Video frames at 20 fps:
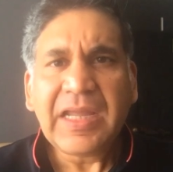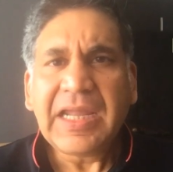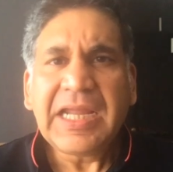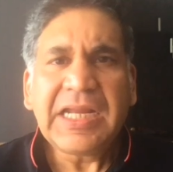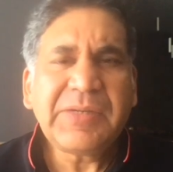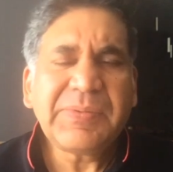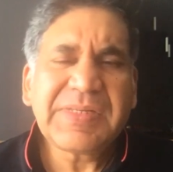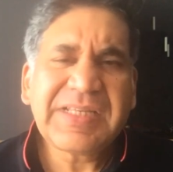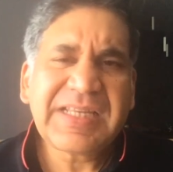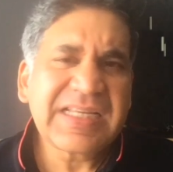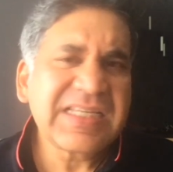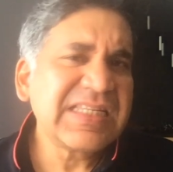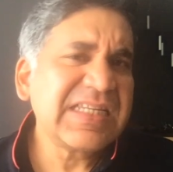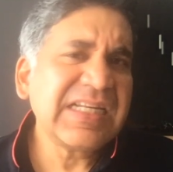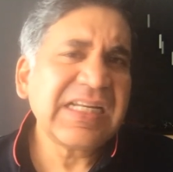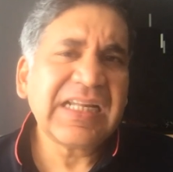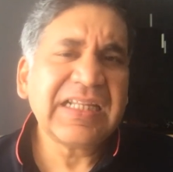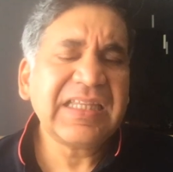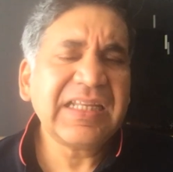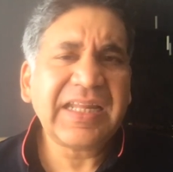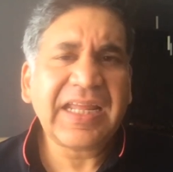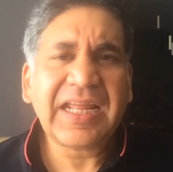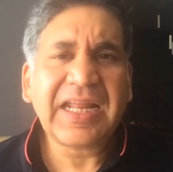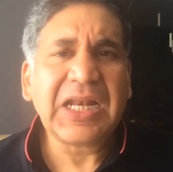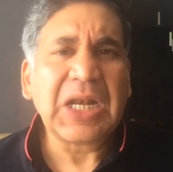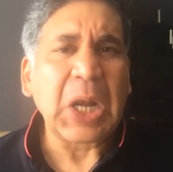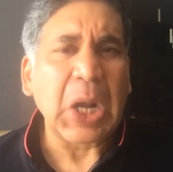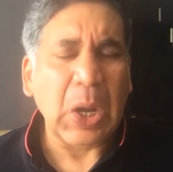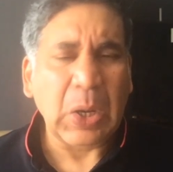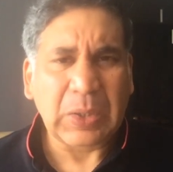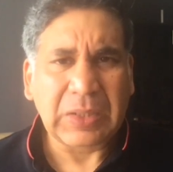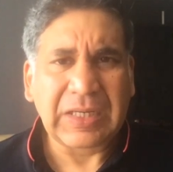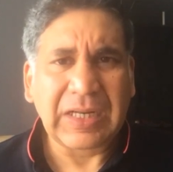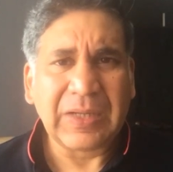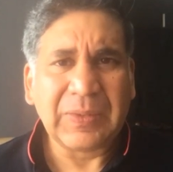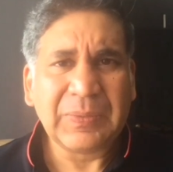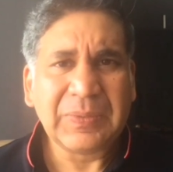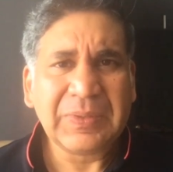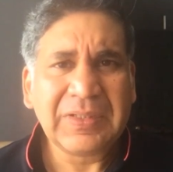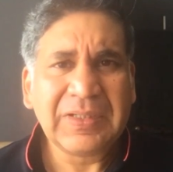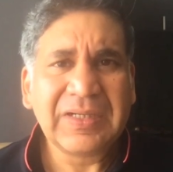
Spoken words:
It was just another day in lockdown.